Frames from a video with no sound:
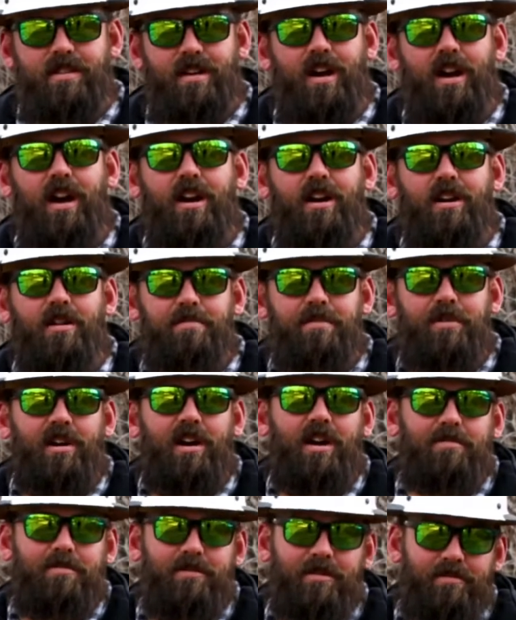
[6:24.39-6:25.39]
a higher
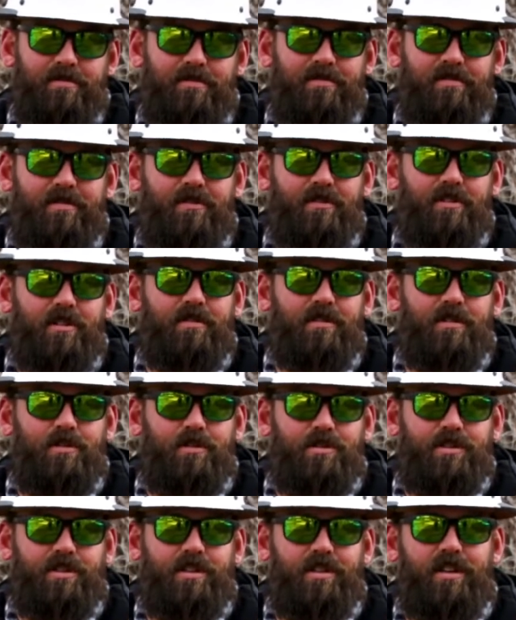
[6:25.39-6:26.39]
problem for
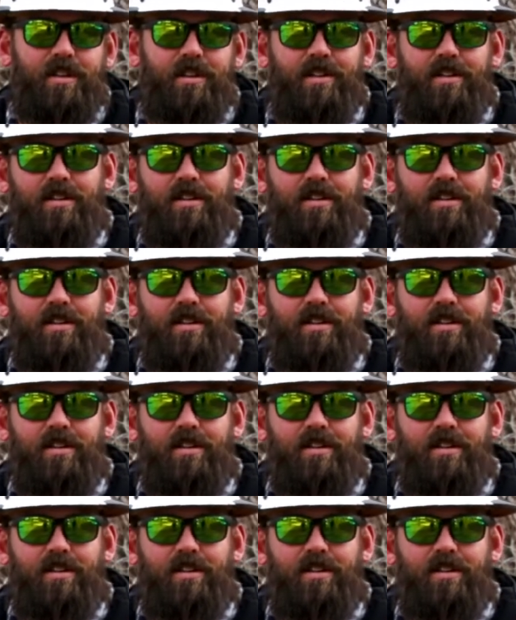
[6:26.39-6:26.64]
erosion